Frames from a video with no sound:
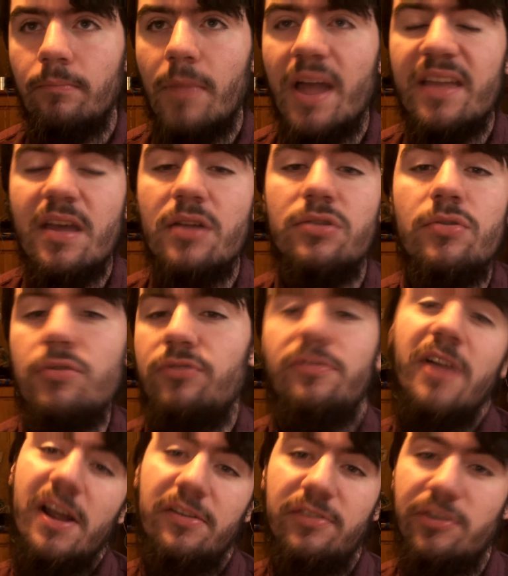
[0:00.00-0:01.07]

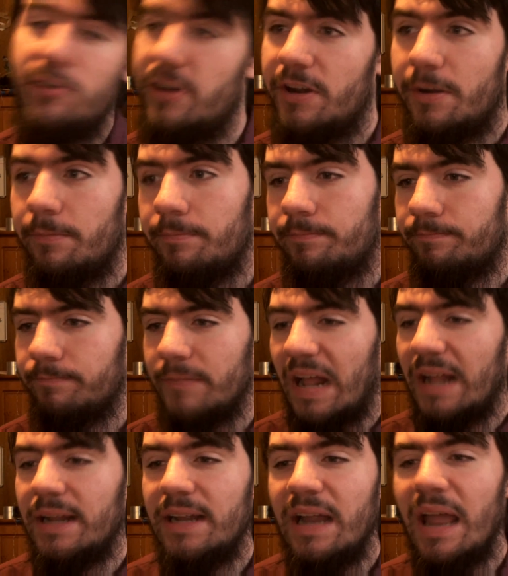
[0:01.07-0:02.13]
newsflash for you.
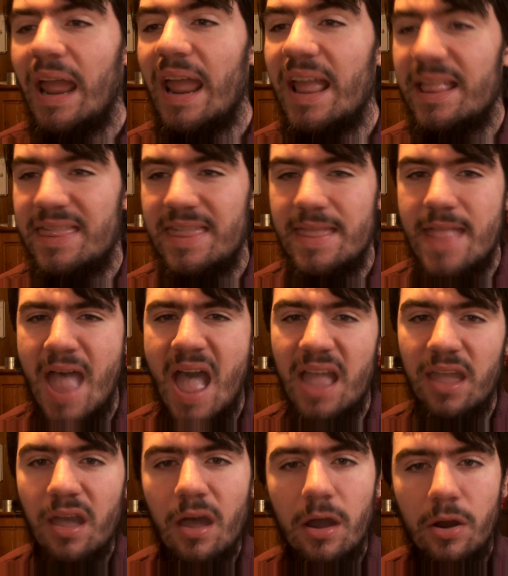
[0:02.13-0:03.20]
It's
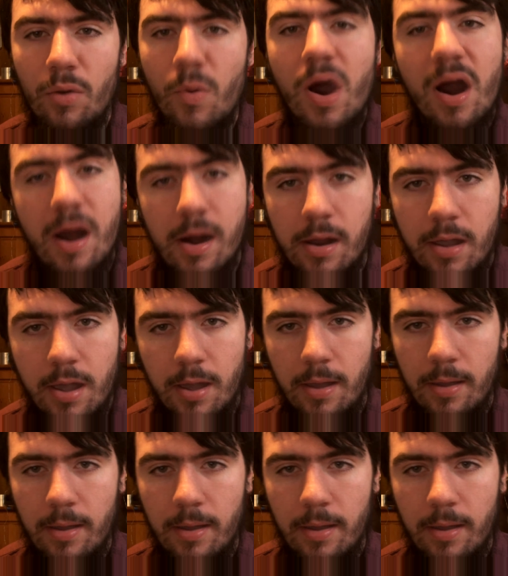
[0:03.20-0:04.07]
not gonna work.